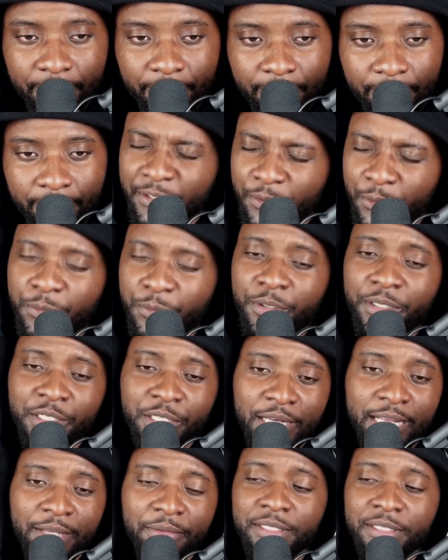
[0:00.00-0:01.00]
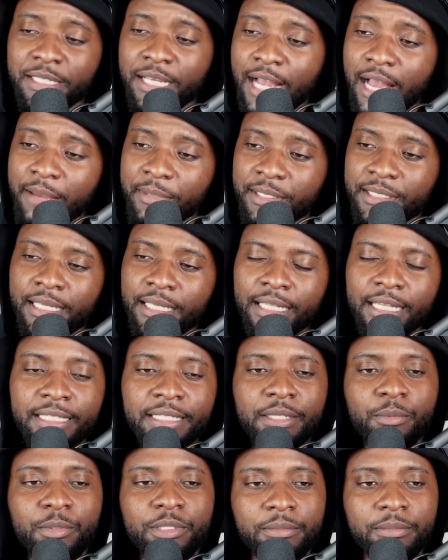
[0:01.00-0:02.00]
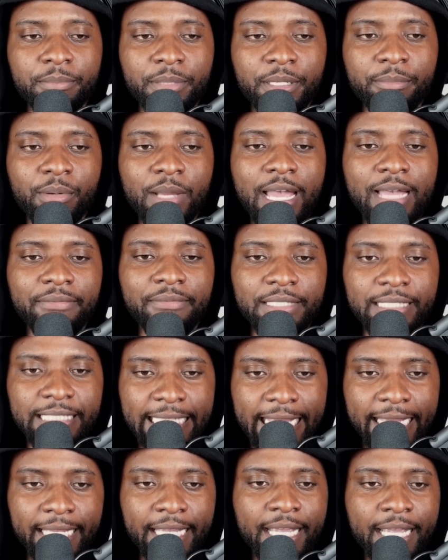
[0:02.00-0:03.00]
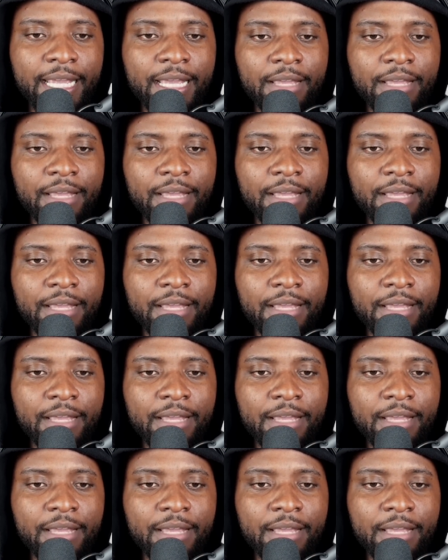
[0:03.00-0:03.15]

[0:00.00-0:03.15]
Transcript: As always, we're going to check out these comments. Let's see what some people have to say.